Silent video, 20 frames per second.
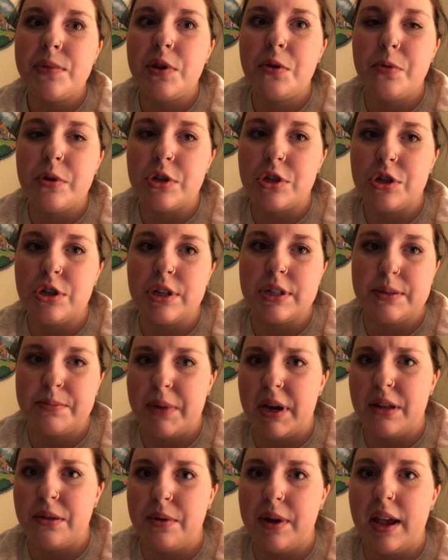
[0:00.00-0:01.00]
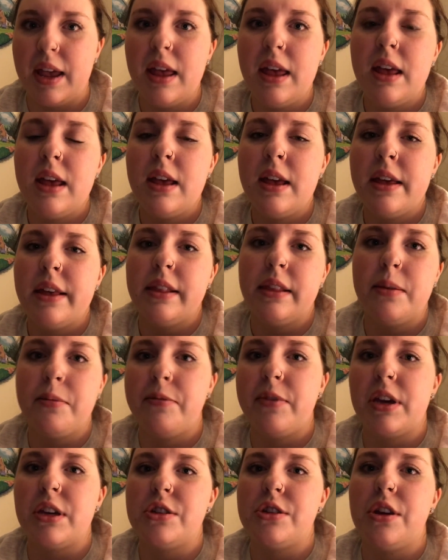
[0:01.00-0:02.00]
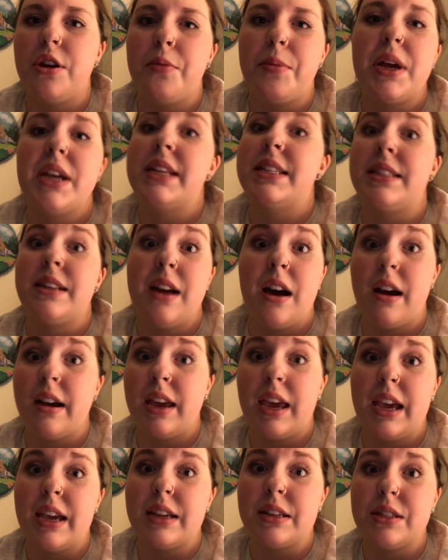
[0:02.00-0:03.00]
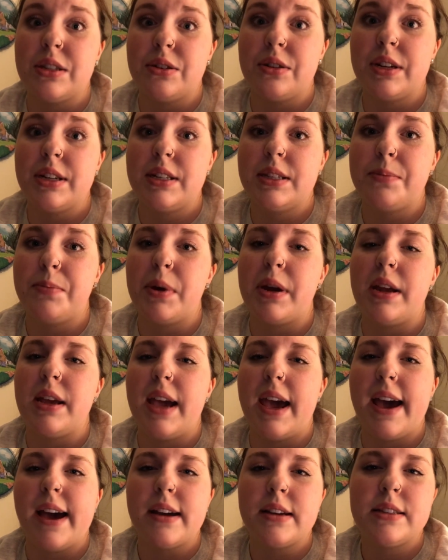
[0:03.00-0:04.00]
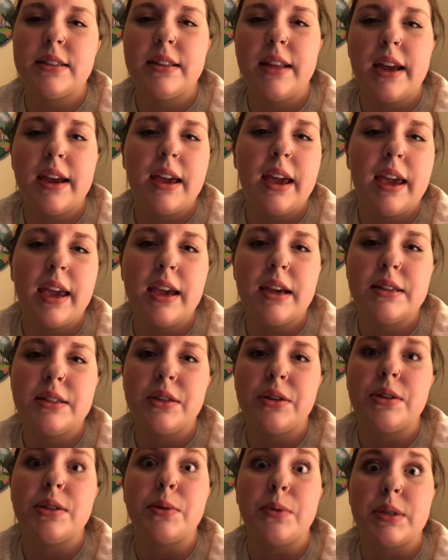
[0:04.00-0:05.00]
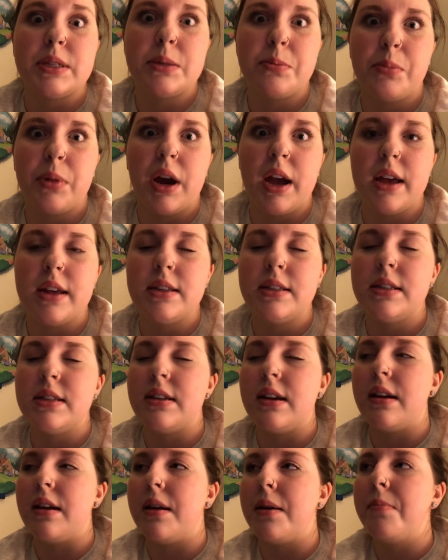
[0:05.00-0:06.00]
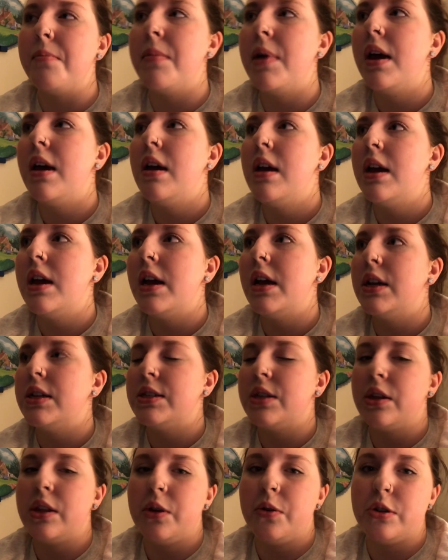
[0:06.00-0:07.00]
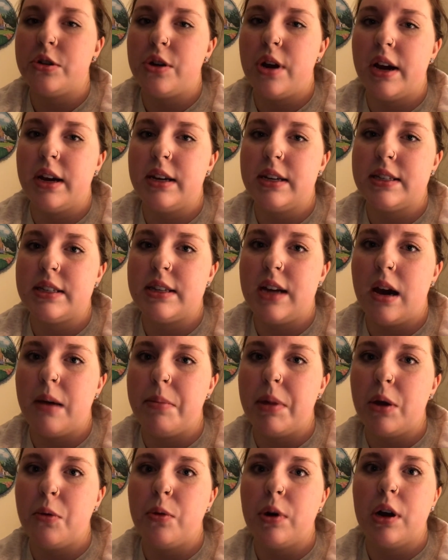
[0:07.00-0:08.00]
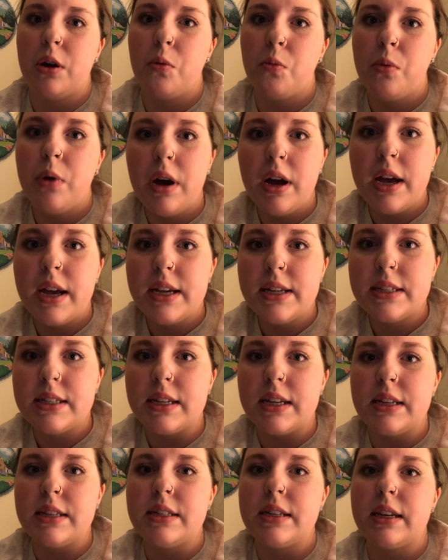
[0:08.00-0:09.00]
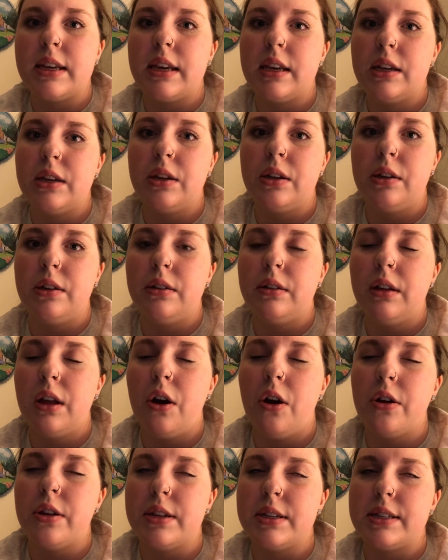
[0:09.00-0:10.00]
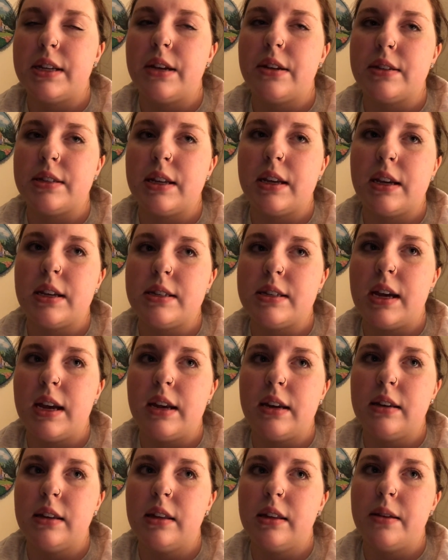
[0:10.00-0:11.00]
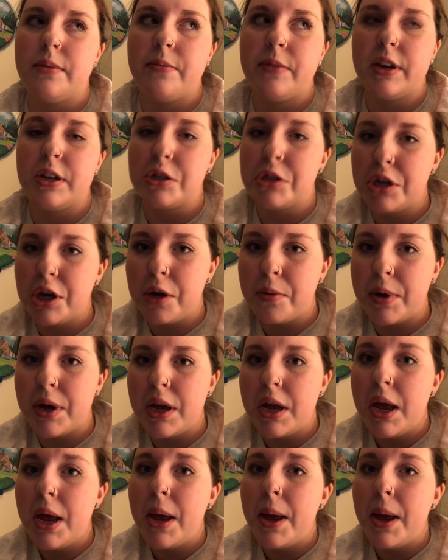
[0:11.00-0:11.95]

which just, by the way, lymphangioma is not cancerous, but it acts like a cancer, so it spreads. So they were trying to stop it where it was and to kill all the cells that contained lymphangioma.